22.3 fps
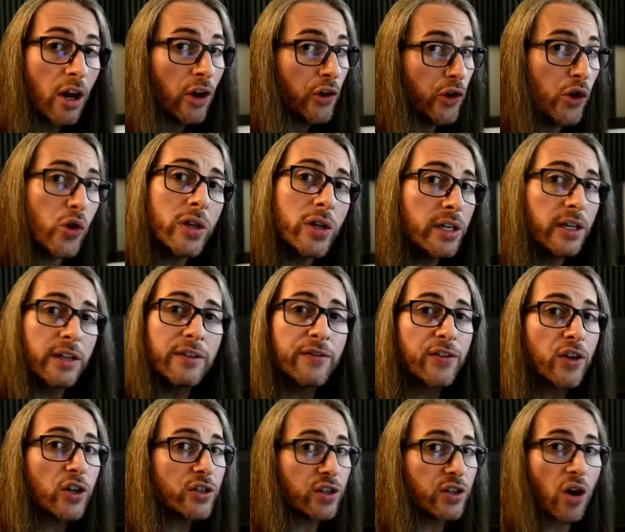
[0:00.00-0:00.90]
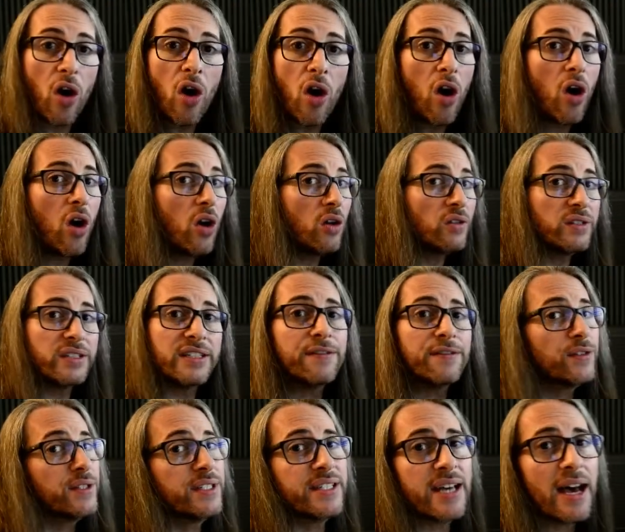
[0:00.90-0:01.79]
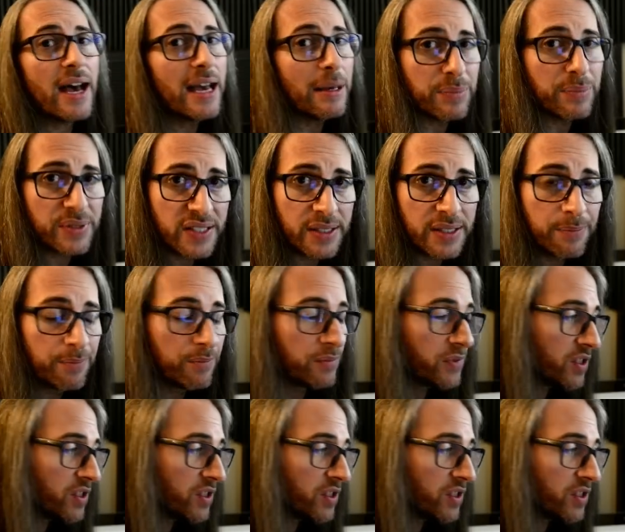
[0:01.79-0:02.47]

you can convert to all different types.